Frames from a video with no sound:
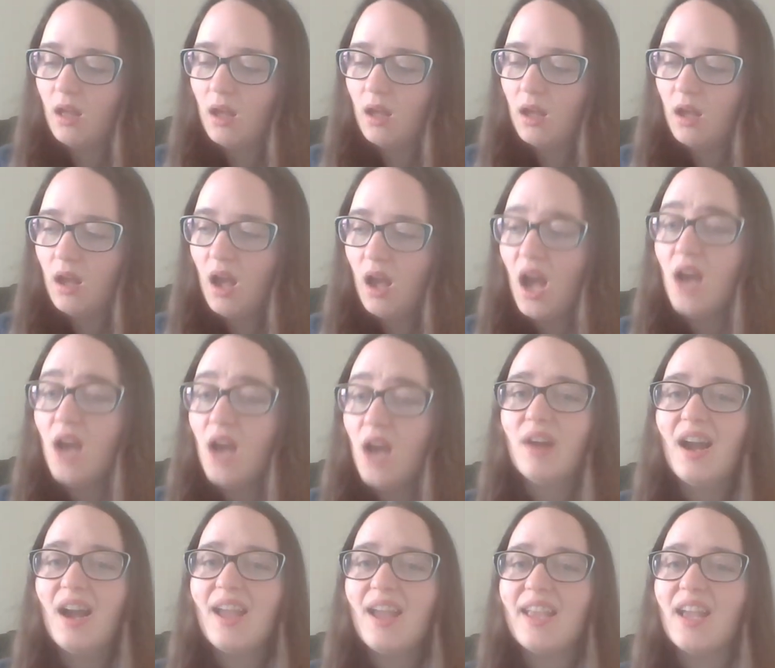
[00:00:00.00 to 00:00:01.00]
Oh,
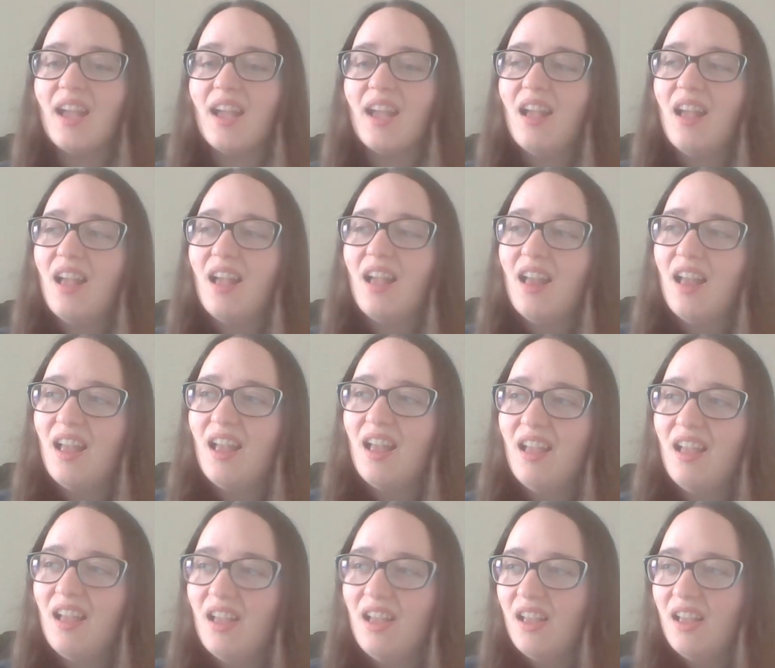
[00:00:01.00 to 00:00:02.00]
right.
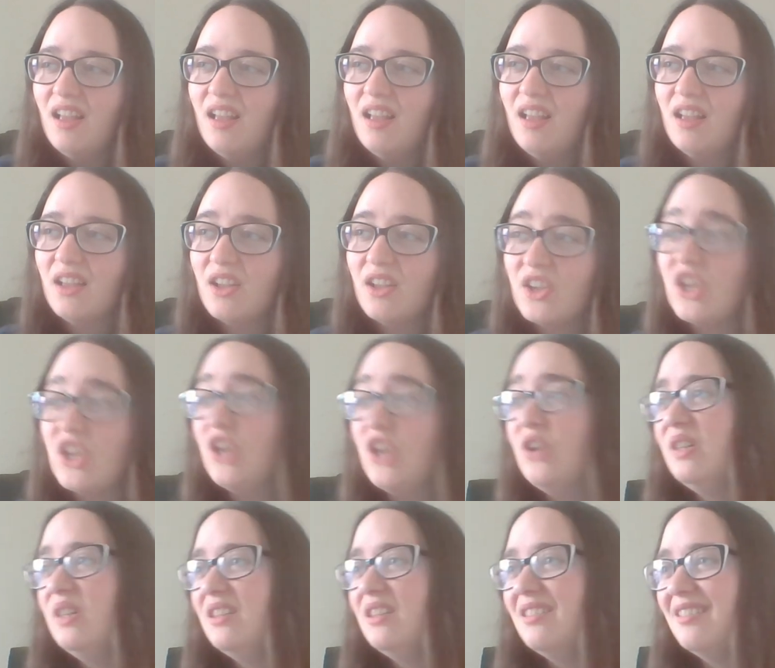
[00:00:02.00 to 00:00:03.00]

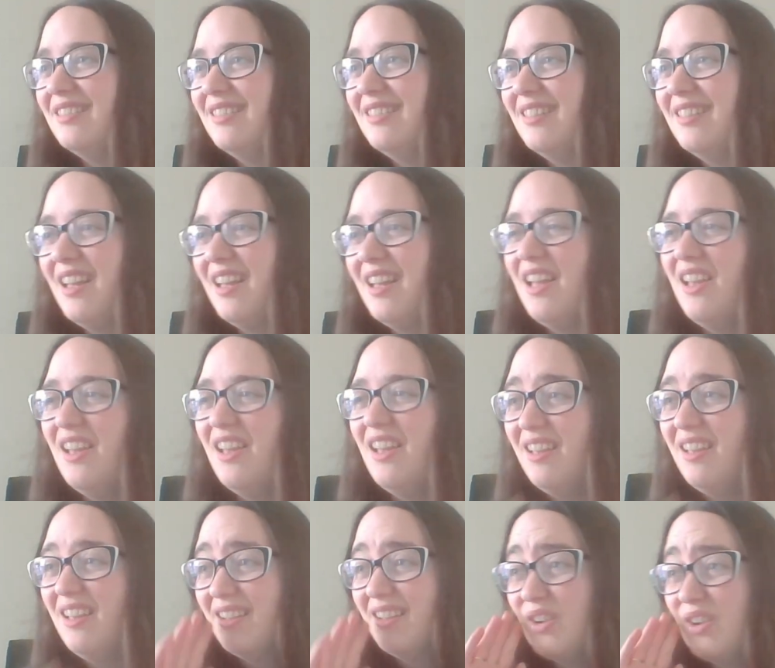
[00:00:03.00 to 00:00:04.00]
Cool.
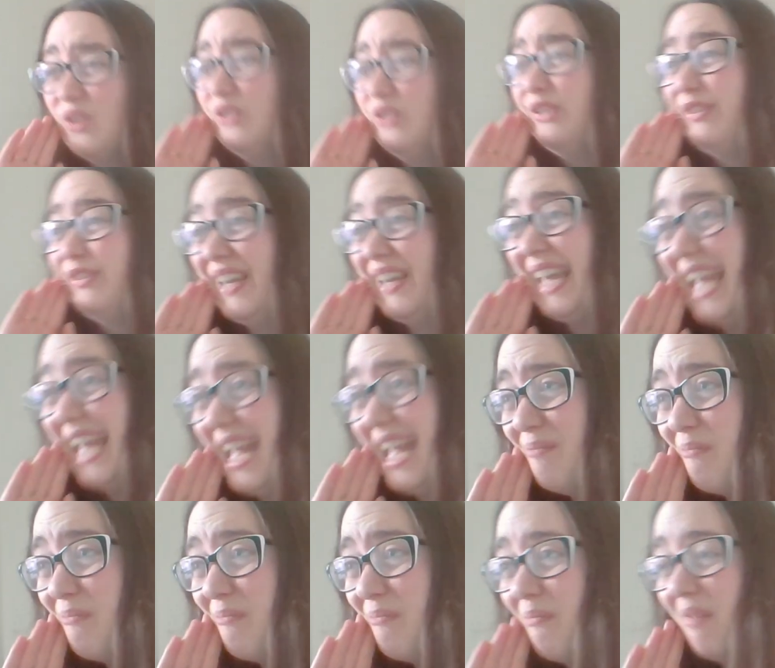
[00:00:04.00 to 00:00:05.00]
Good for
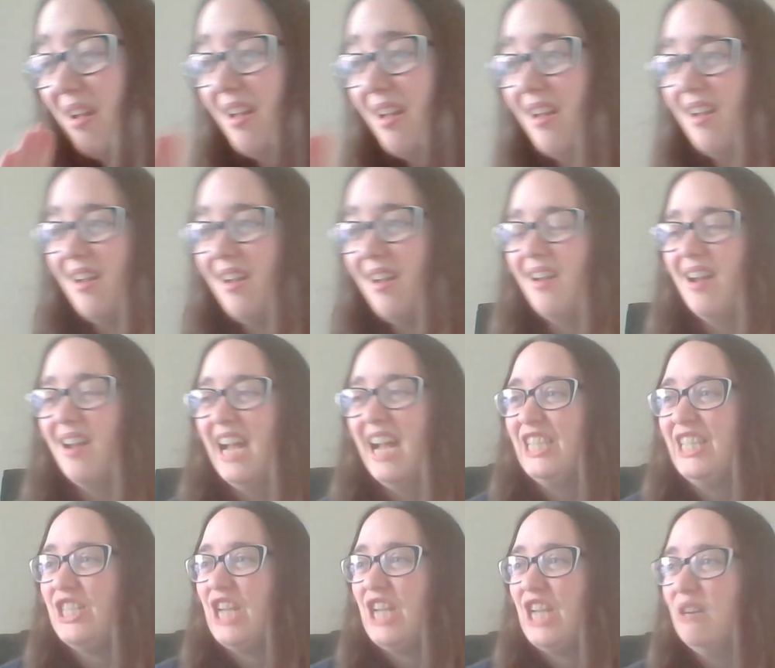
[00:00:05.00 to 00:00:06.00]
him, I
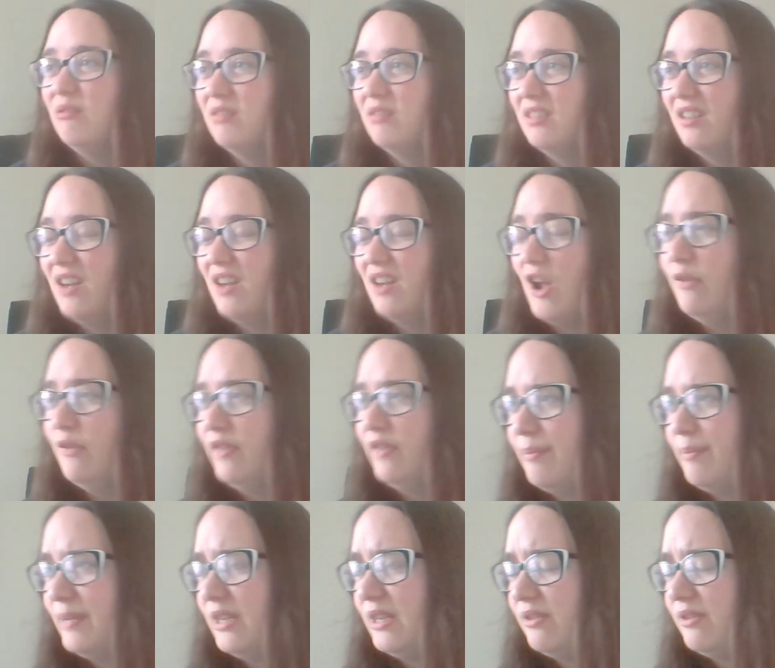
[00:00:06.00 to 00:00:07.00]
shout over the
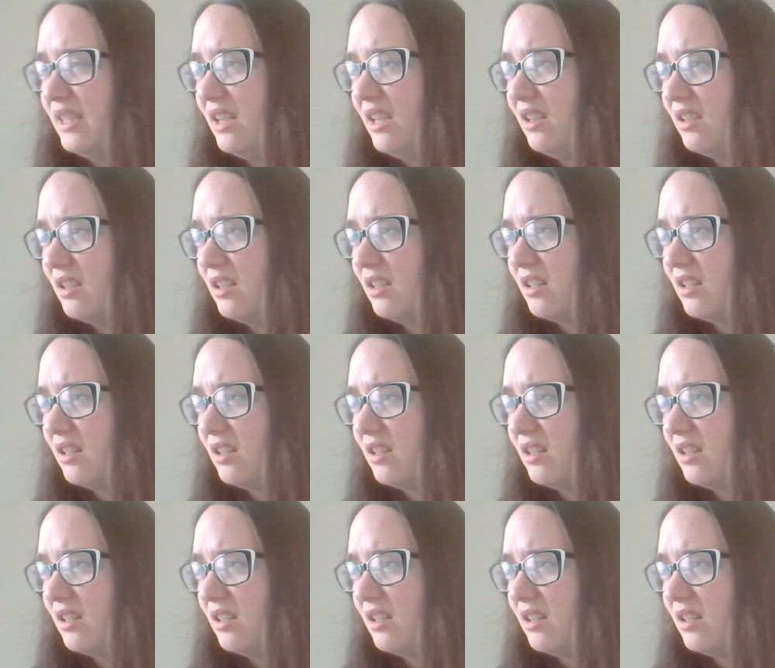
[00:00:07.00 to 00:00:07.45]
music.